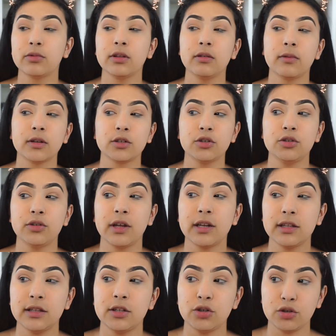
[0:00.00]
really want to do
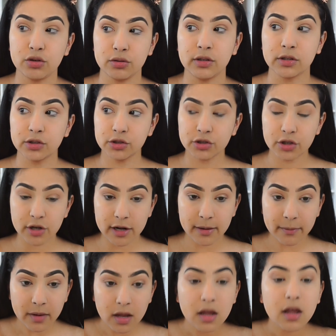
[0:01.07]
anything too extreme.